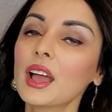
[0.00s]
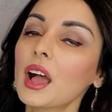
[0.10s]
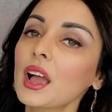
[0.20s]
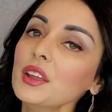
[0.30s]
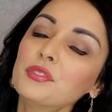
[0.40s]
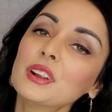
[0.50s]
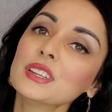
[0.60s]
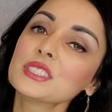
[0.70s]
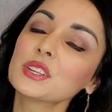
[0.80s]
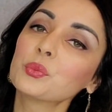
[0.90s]
Hi
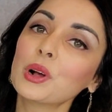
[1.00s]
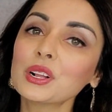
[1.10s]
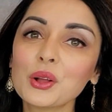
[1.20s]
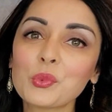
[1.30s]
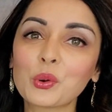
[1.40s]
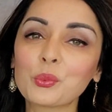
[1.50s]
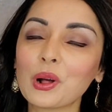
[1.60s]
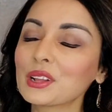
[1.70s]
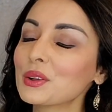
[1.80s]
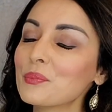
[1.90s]
friends and welcome or
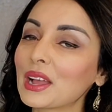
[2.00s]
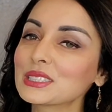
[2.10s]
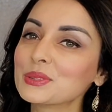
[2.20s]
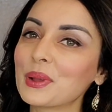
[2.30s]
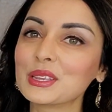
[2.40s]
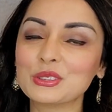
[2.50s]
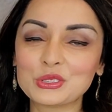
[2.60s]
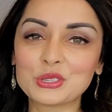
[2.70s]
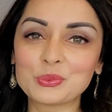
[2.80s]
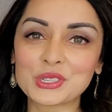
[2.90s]
welcome back to my
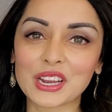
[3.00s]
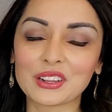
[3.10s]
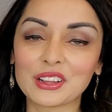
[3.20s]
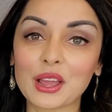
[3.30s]
YouTube channel.